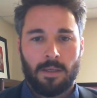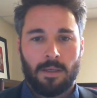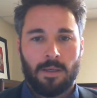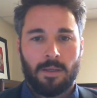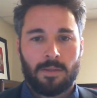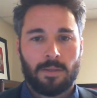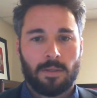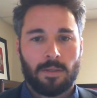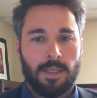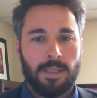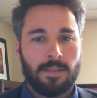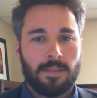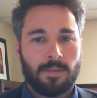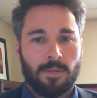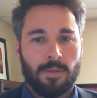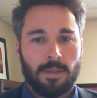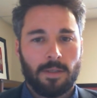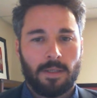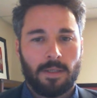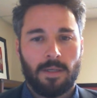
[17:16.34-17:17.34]
So let's
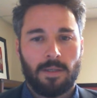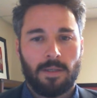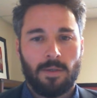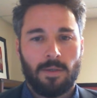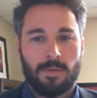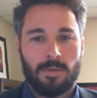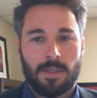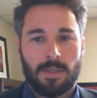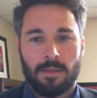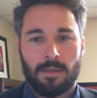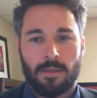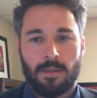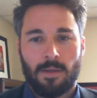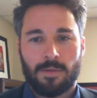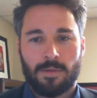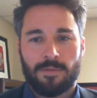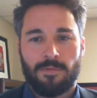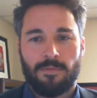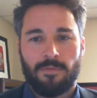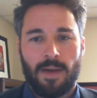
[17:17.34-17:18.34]
look, using those
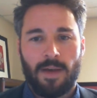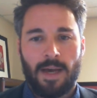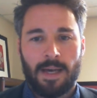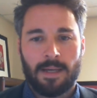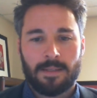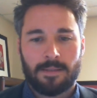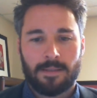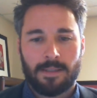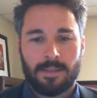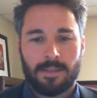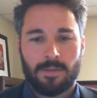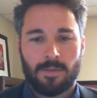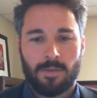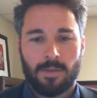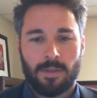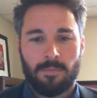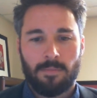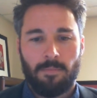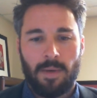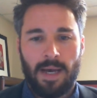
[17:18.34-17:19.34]
facts, let's
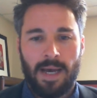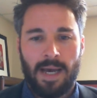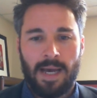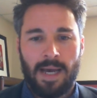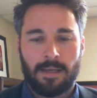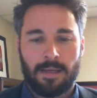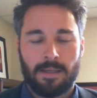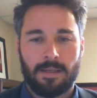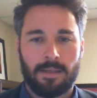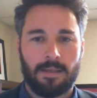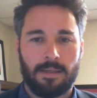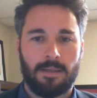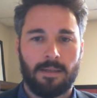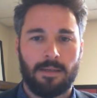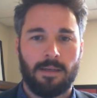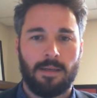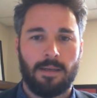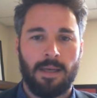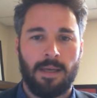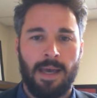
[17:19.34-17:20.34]
look back
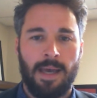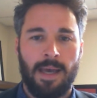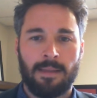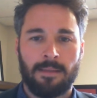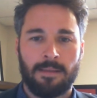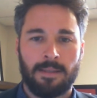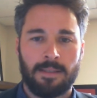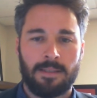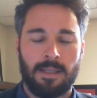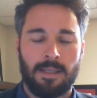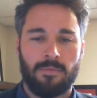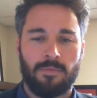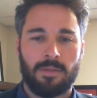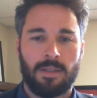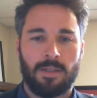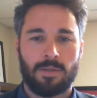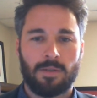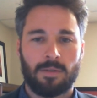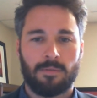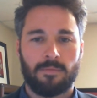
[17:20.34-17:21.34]
at the
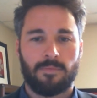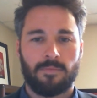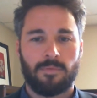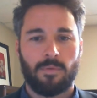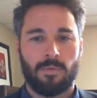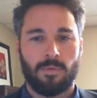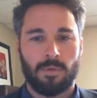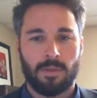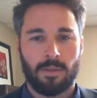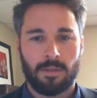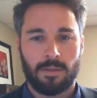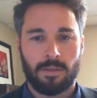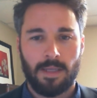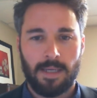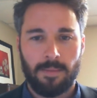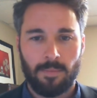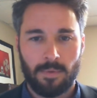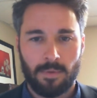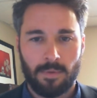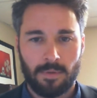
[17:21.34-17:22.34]
definition for
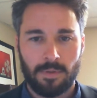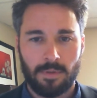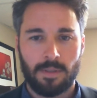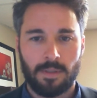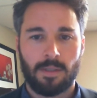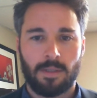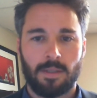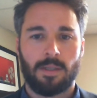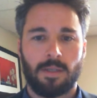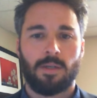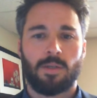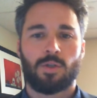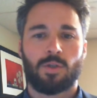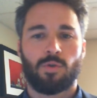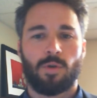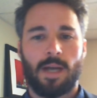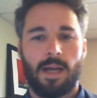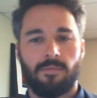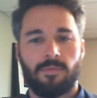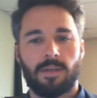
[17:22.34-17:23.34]
labor
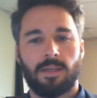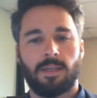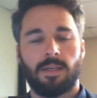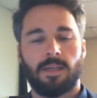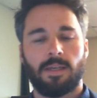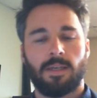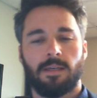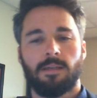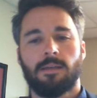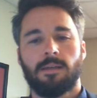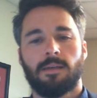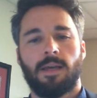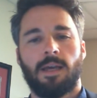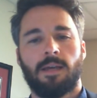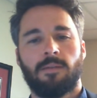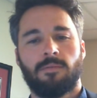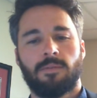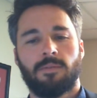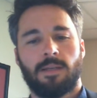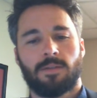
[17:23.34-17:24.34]
trafficking
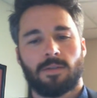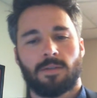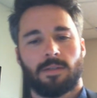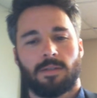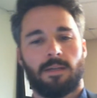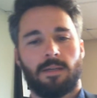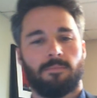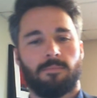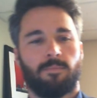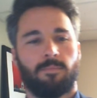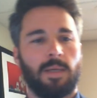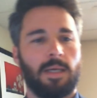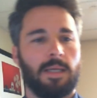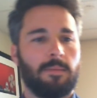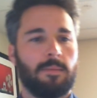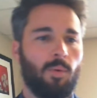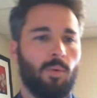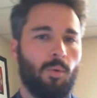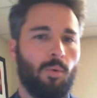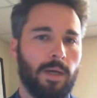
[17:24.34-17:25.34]
and just kind of
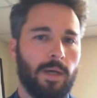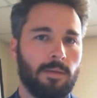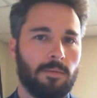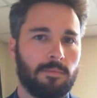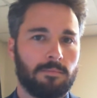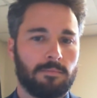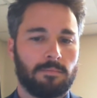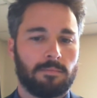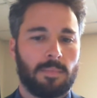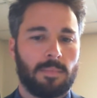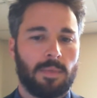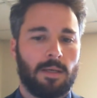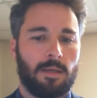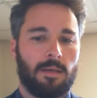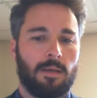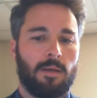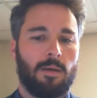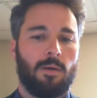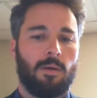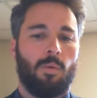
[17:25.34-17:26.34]
pinpoint
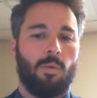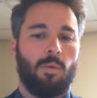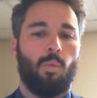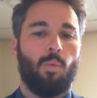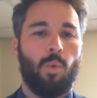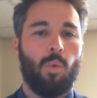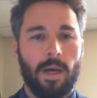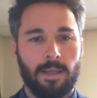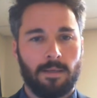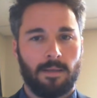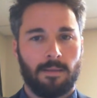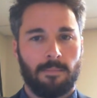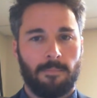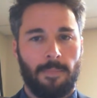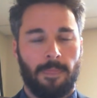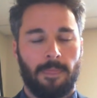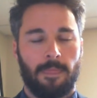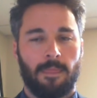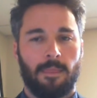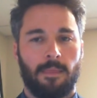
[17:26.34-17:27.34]
what
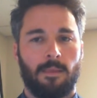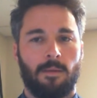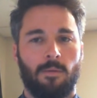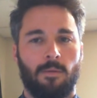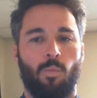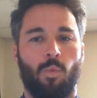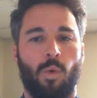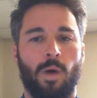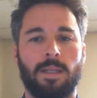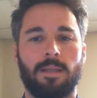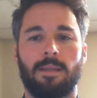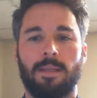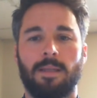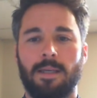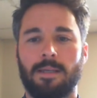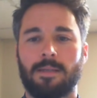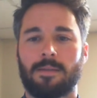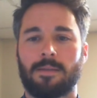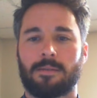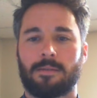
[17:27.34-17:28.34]
in
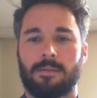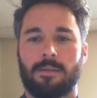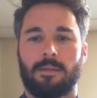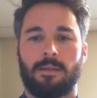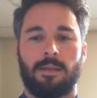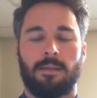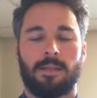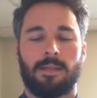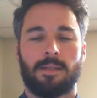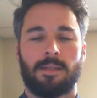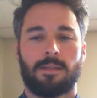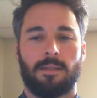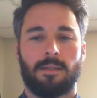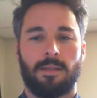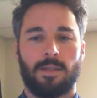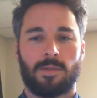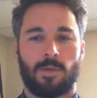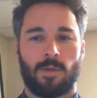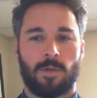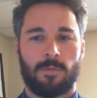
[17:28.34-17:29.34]
these
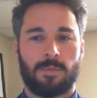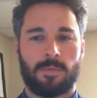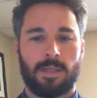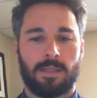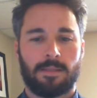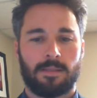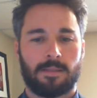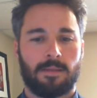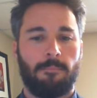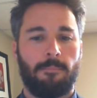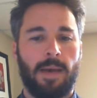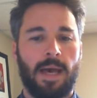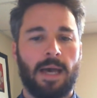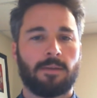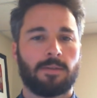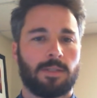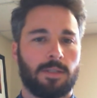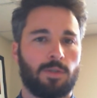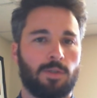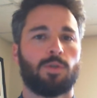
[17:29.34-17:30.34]
circumstances
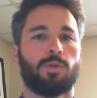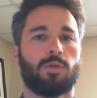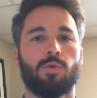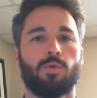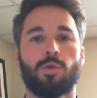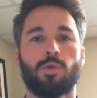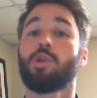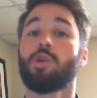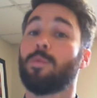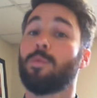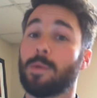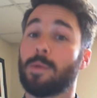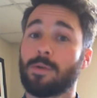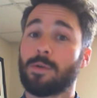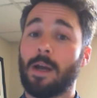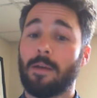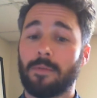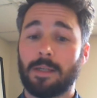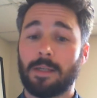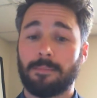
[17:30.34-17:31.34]
amounted to human
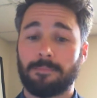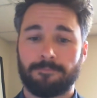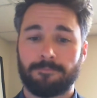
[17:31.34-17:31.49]
trafficking.